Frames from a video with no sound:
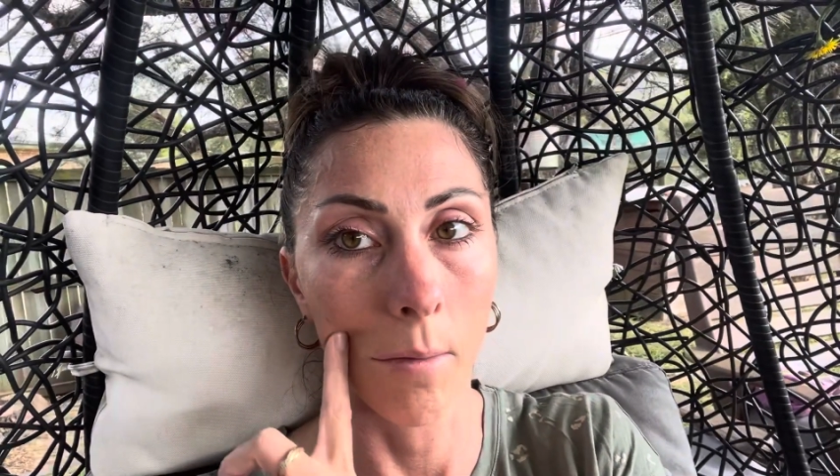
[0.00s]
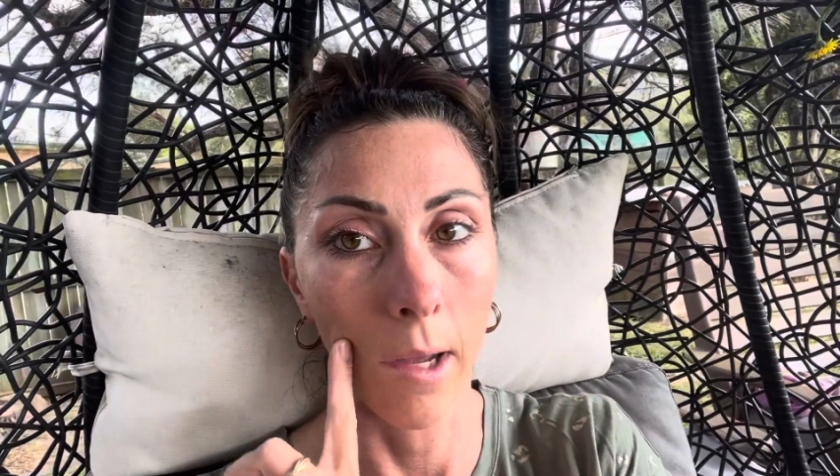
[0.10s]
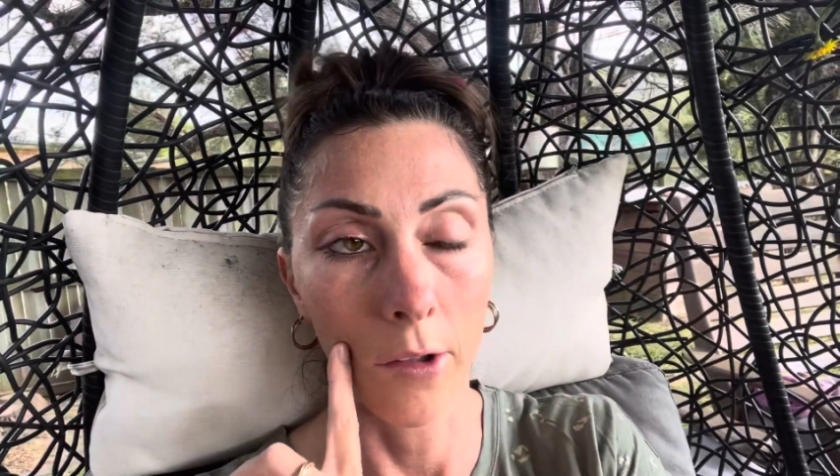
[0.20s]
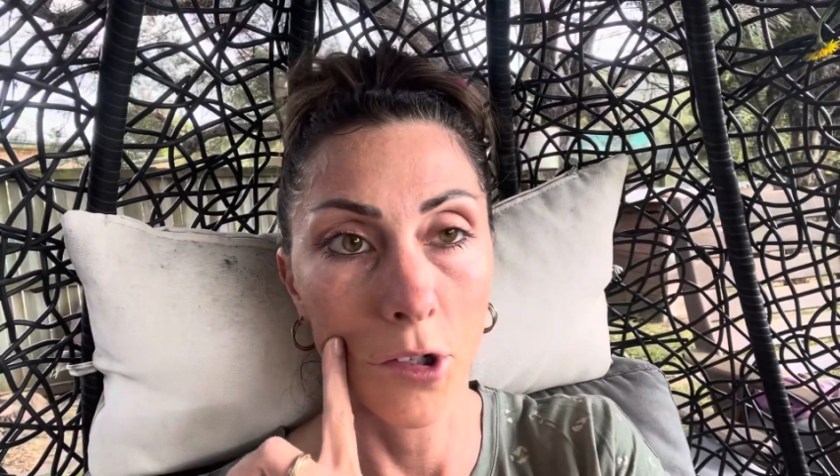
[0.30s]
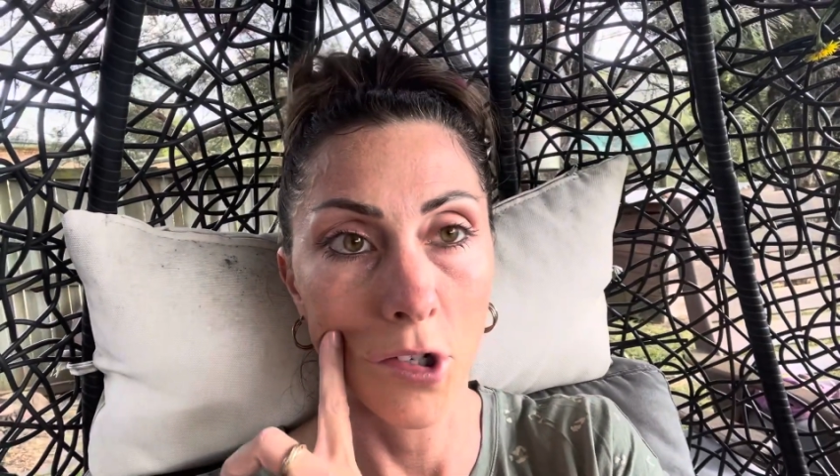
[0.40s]

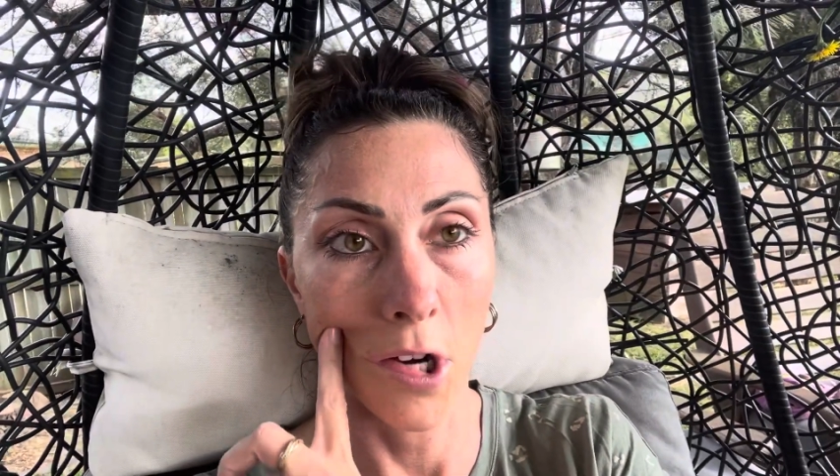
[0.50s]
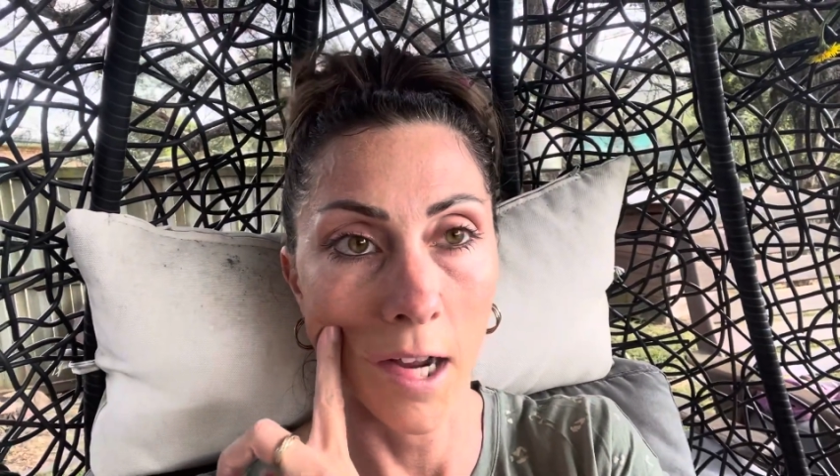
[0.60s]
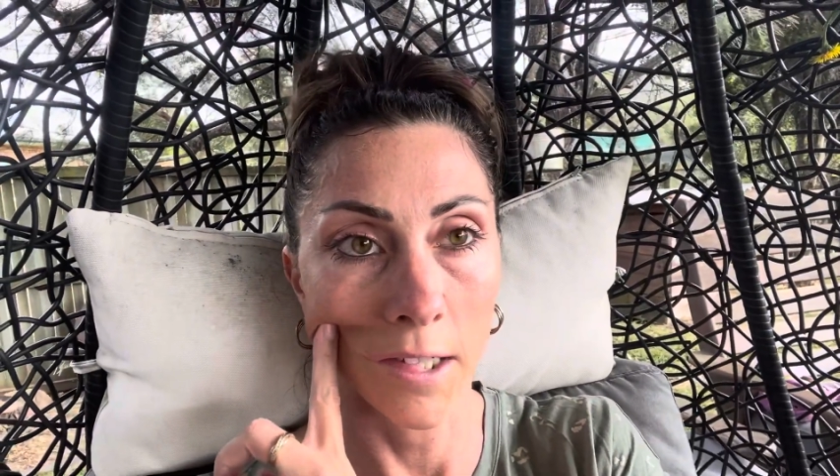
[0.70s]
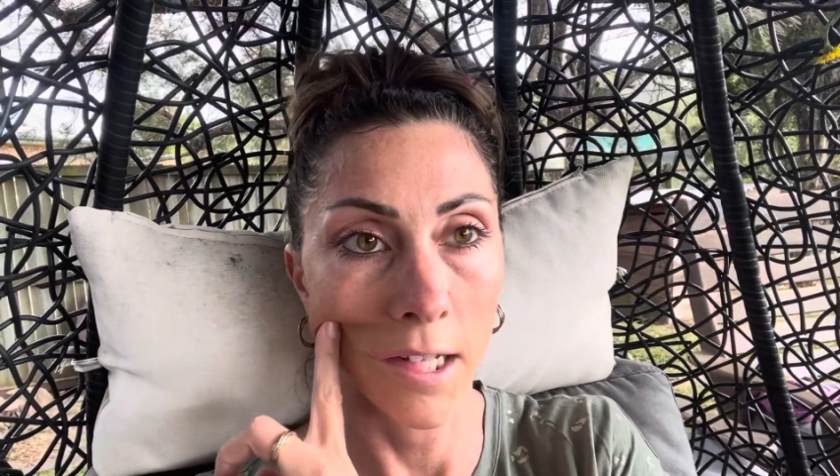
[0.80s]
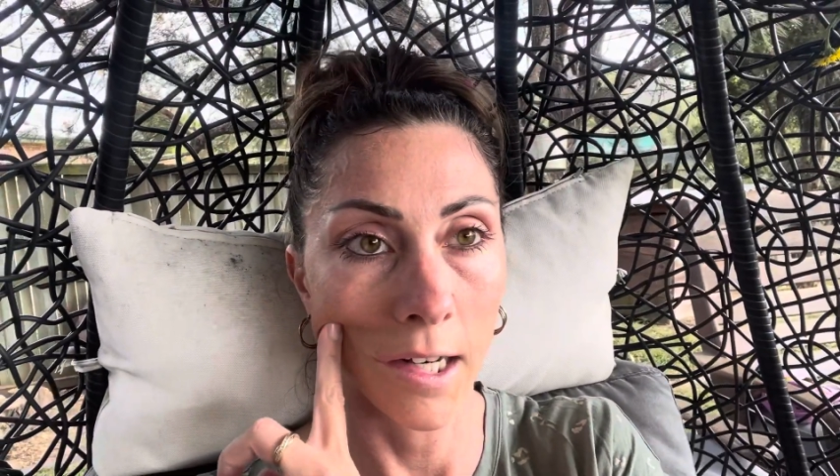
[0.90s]
mouth
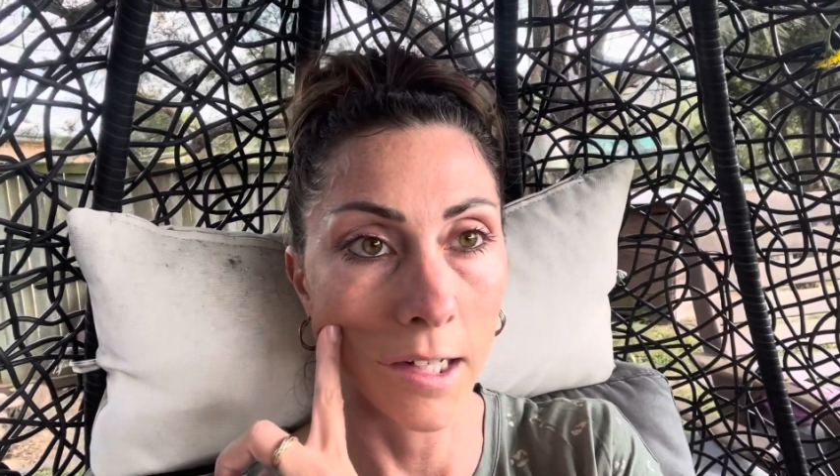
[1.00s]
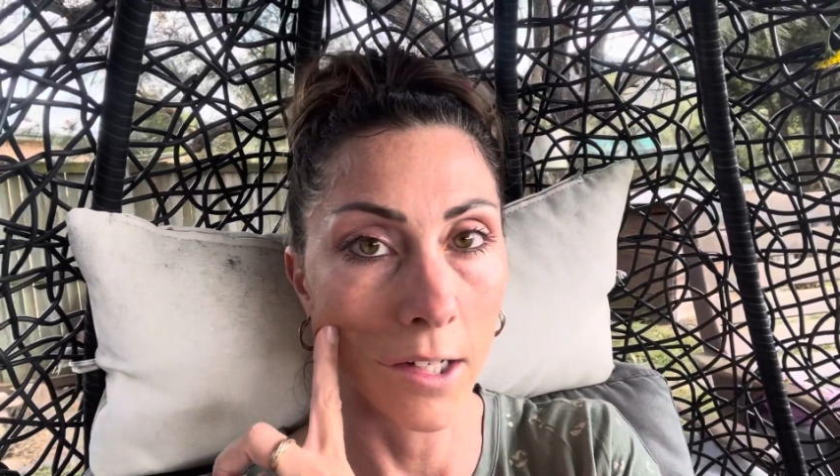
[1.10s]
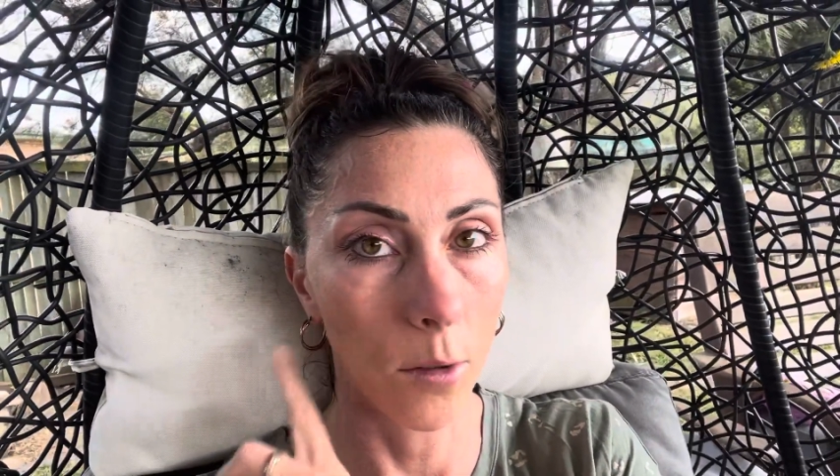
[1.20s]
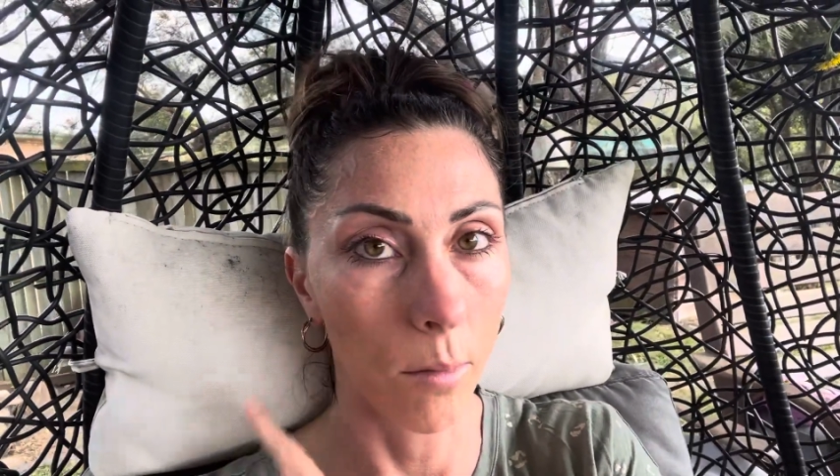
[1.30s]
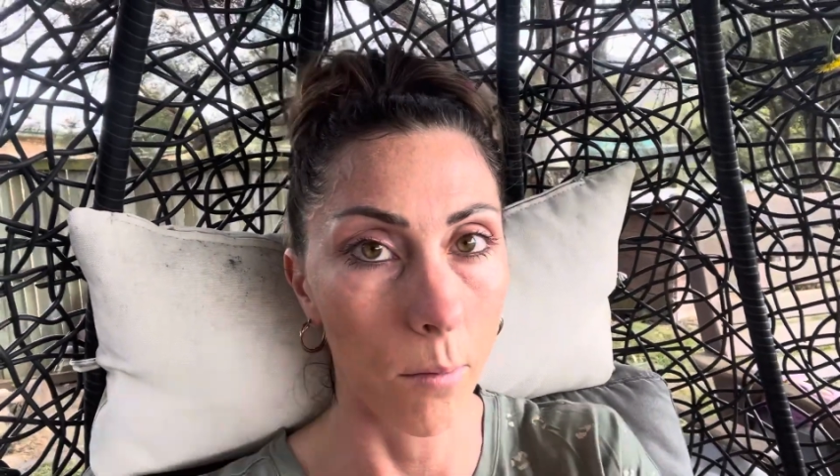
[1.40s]
just that
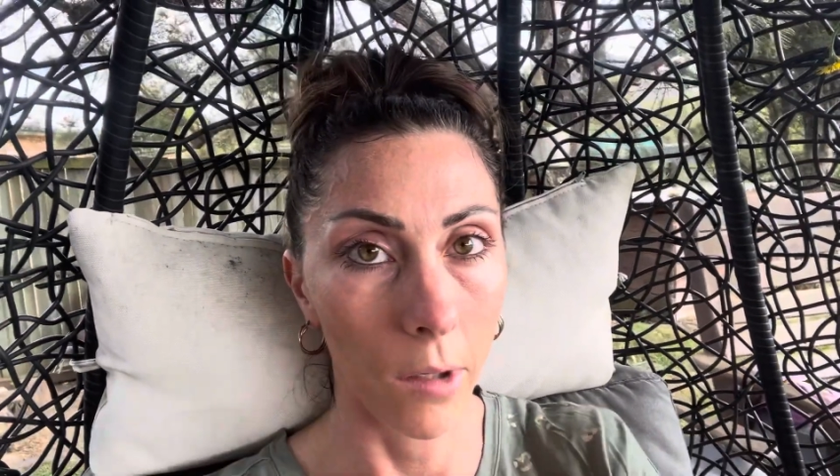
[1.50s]
little bit,